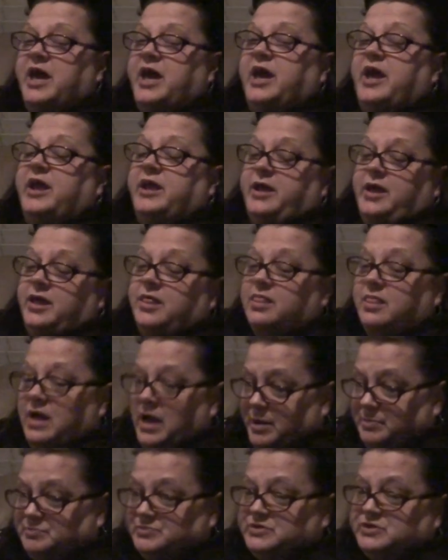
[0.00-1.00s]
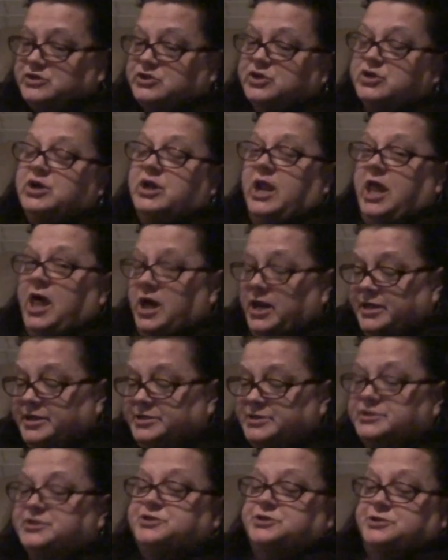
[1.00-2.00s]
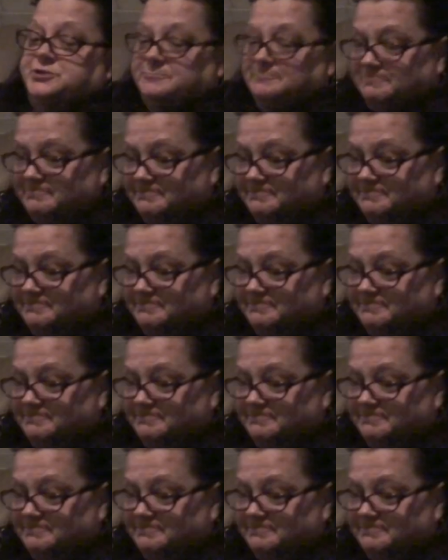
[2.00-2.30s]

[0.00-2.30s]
and a lobster lunch.